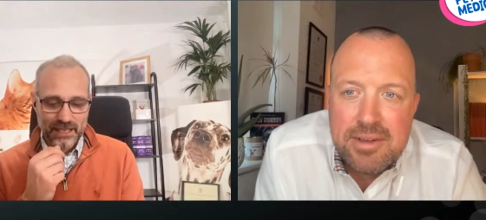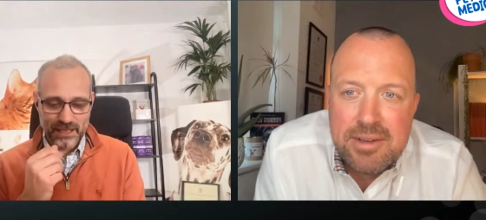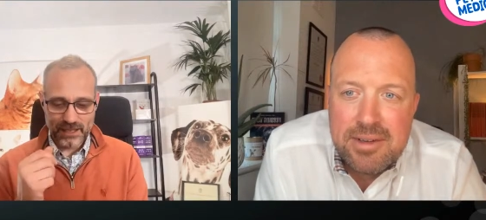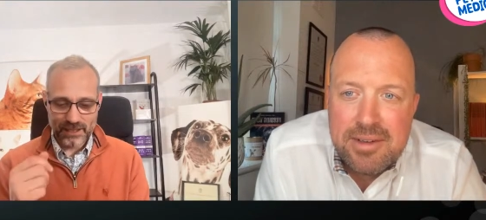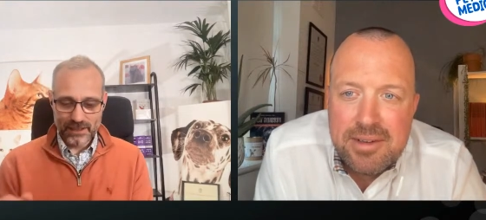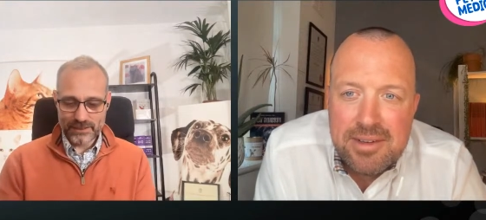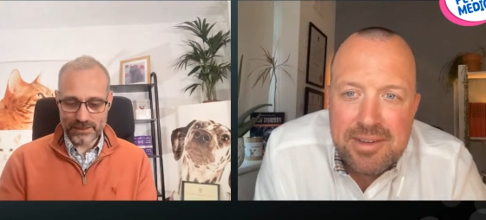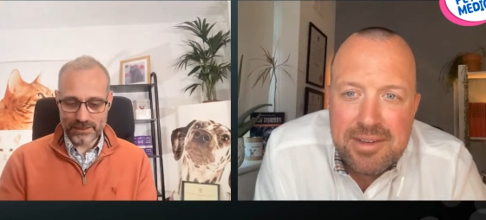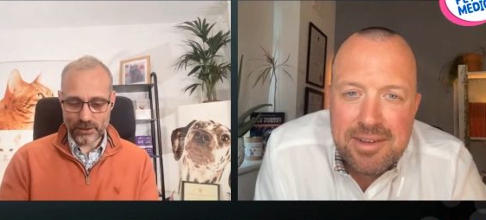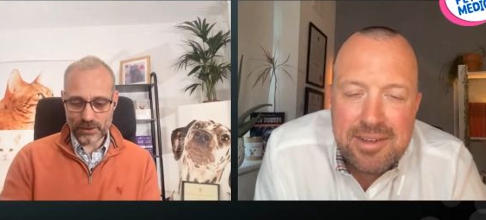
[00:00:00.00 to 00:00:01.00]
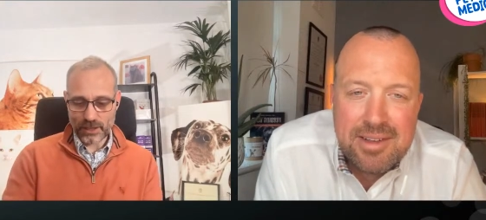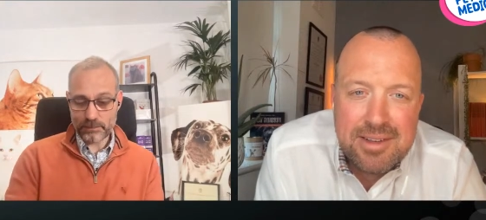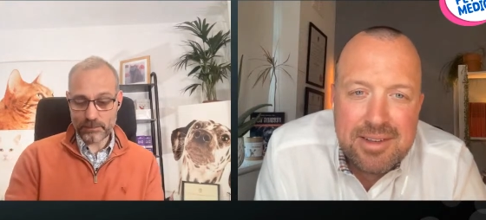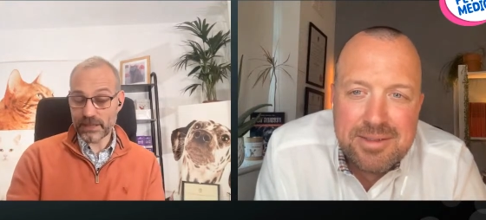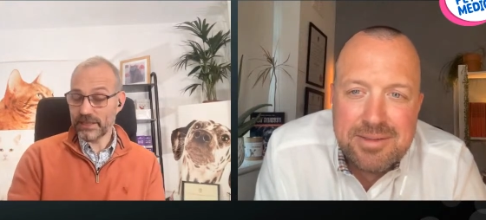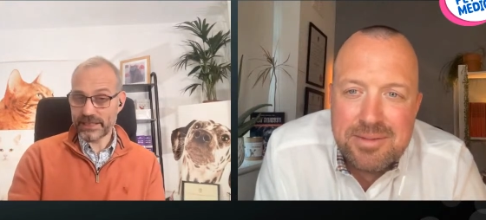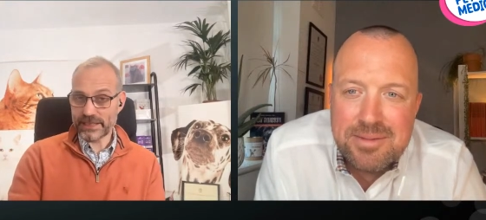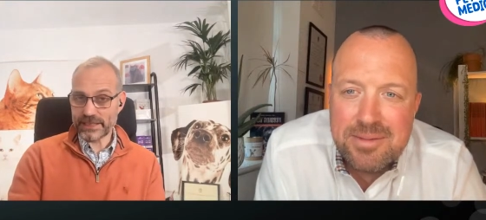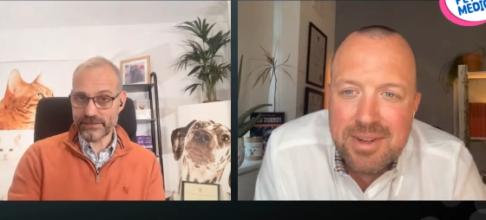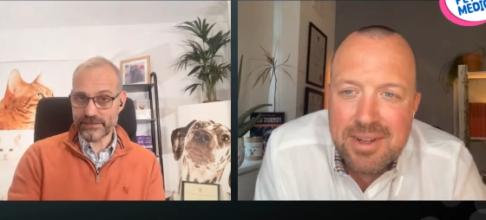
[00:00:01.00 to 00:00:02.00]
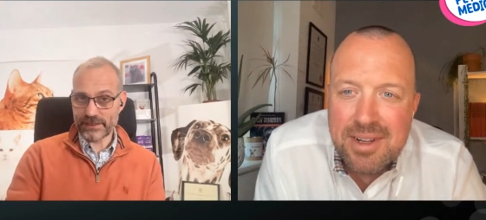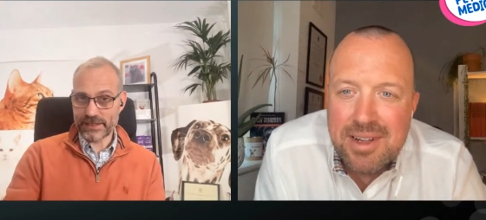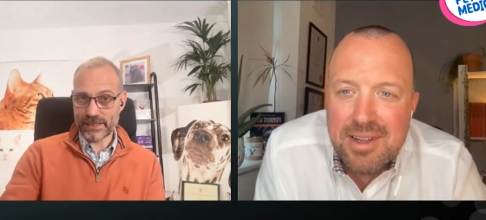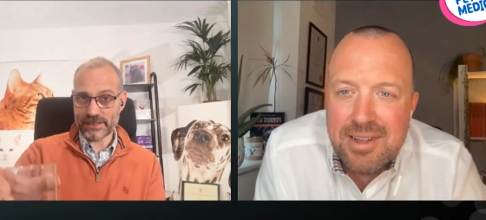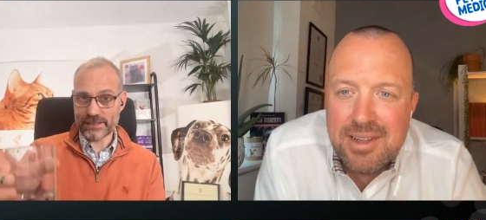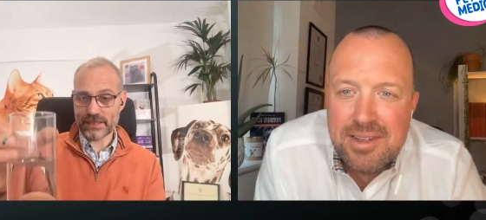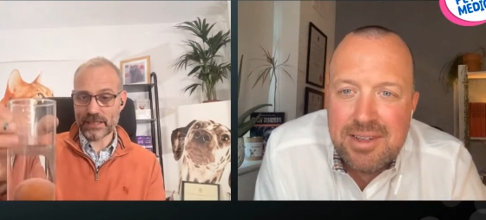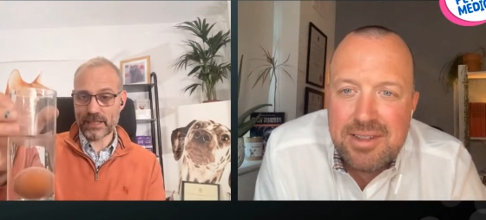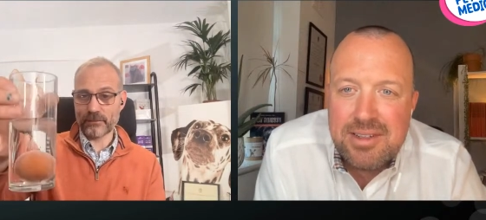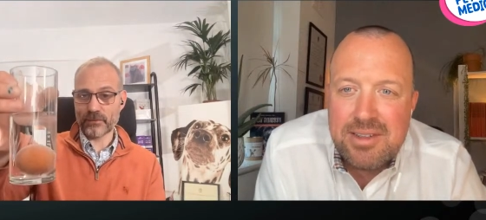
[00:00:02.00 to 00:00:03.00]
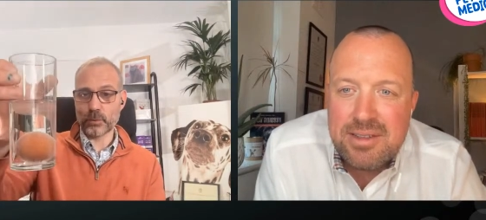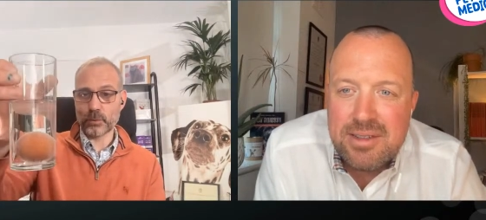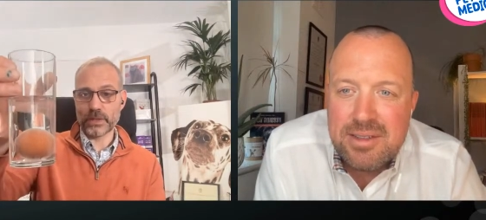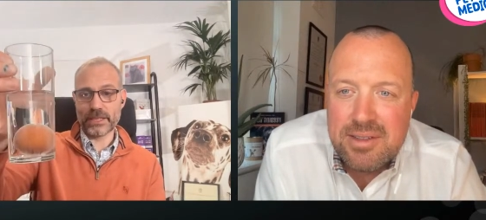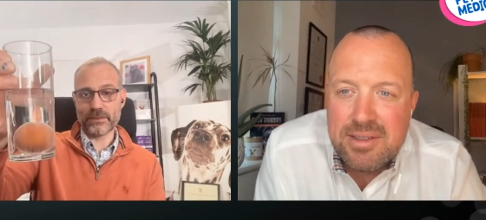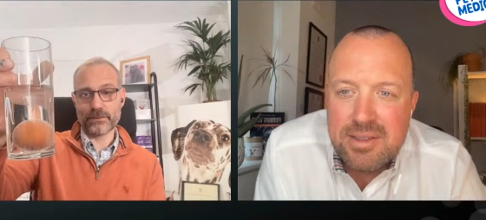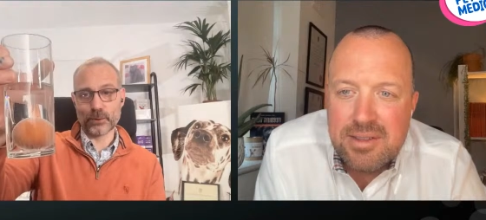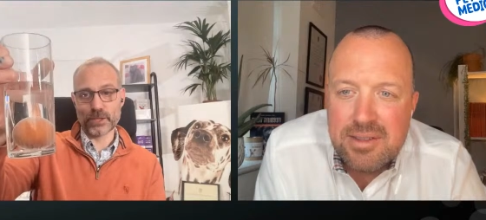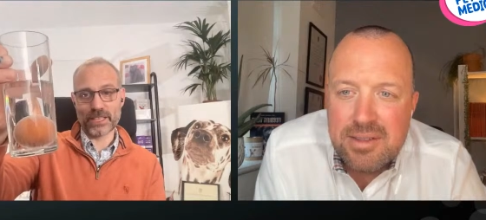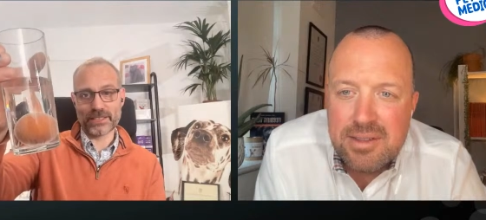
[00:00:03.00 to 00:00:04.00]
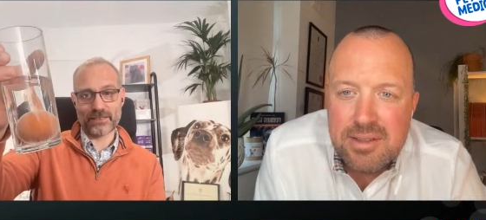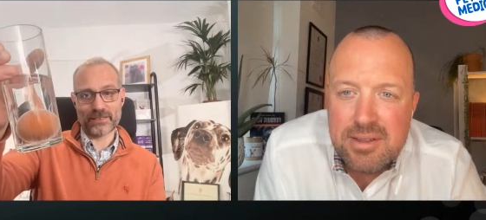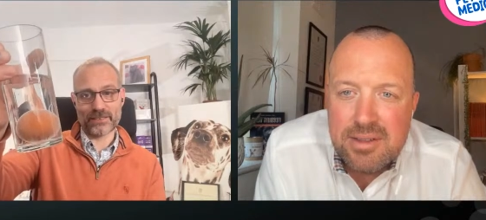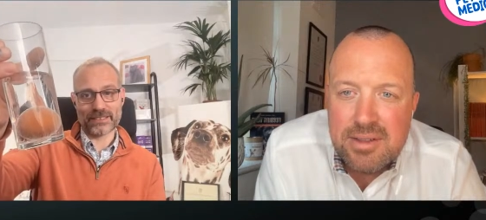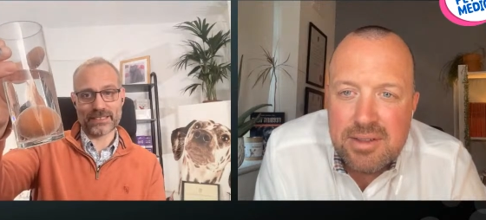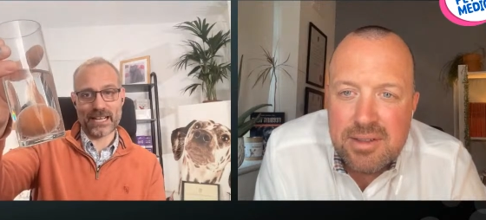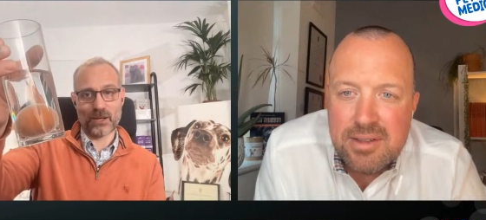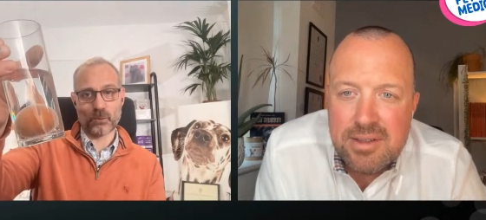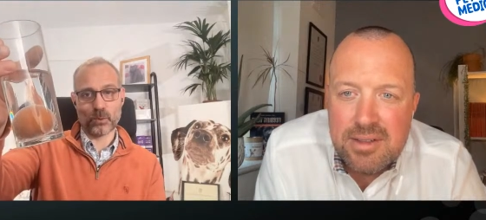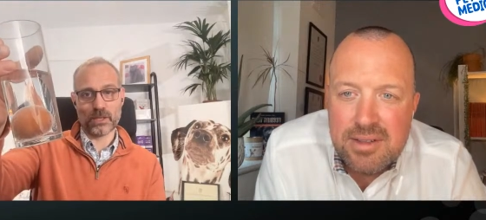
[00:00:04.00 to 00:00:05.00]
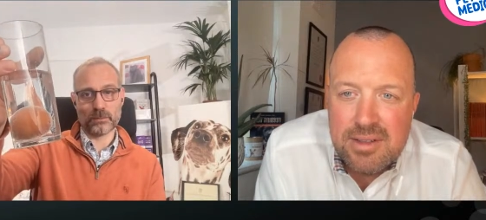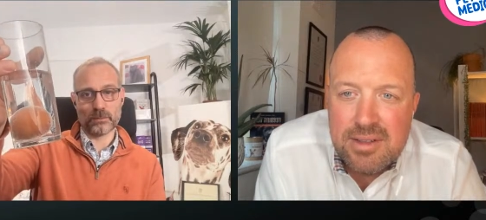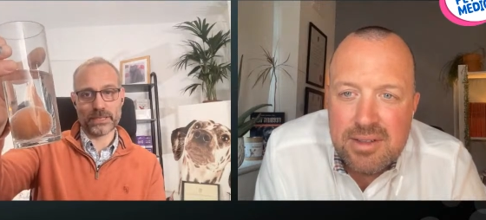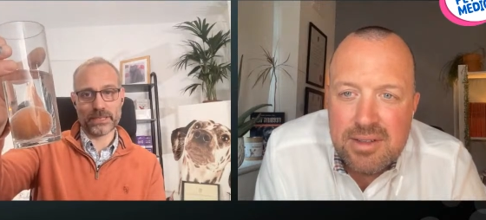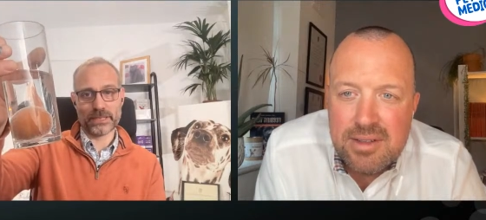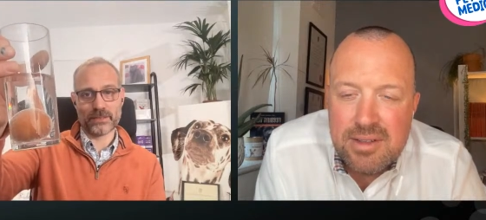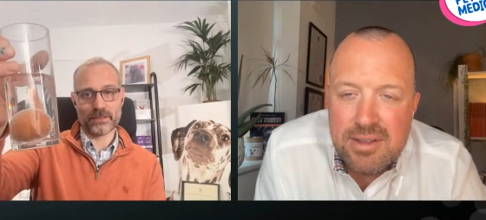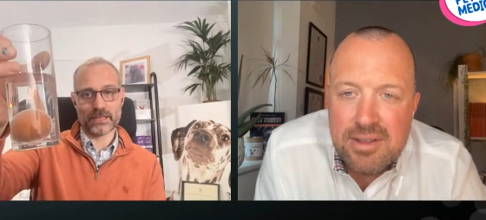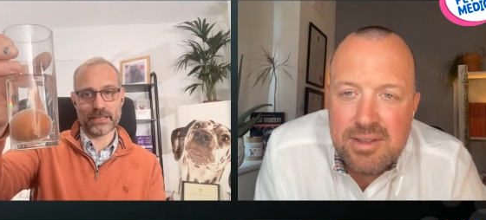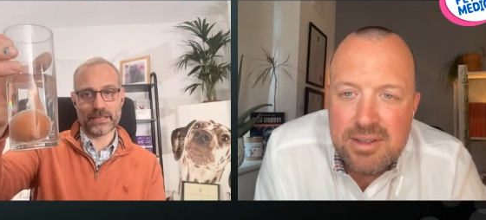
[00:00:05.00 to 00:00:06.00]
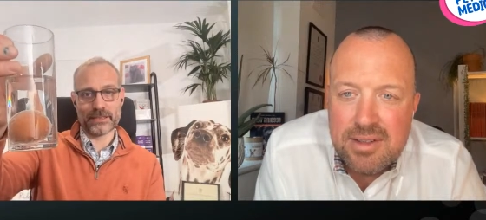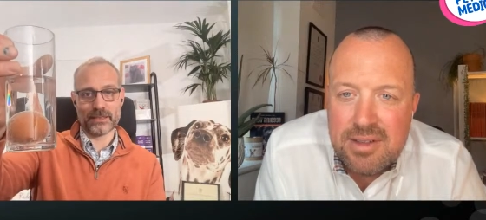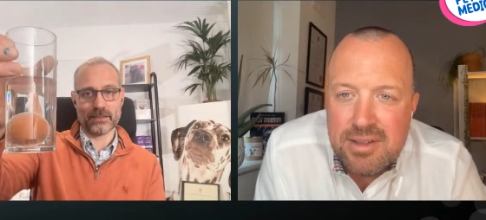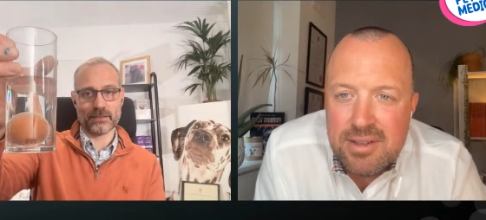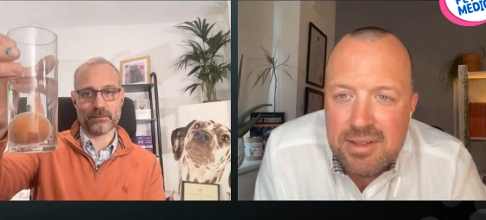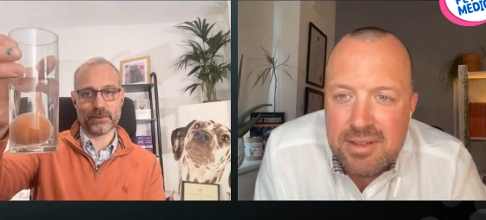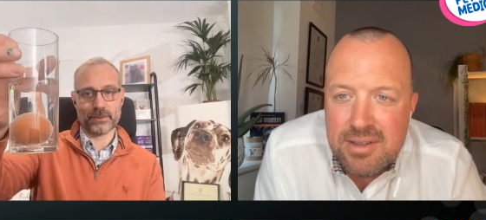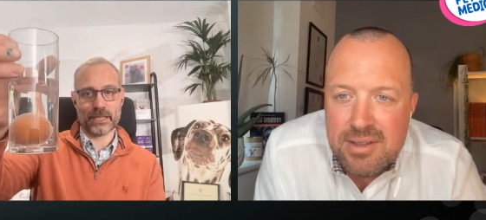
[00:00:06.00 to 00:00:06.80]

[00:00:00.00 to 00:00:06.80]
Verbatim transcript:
Speaker 1: Uh, so I believe it's um, within 48 hours that will be totally gone.